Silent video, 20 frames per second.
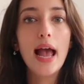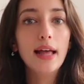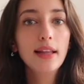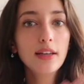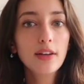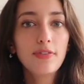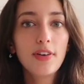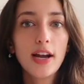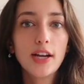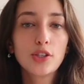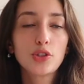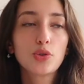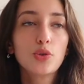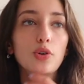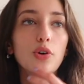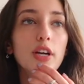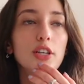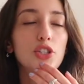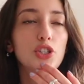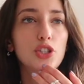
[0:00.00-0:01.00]
End of high school,
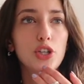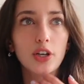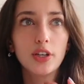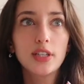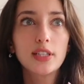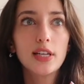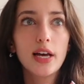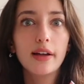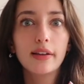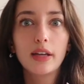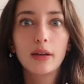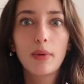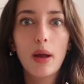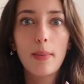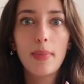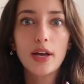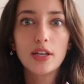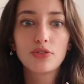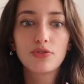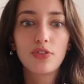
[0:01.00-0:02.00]
I started telling my
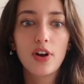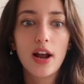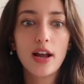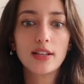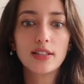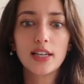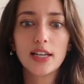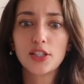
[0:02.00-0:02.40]
best friends.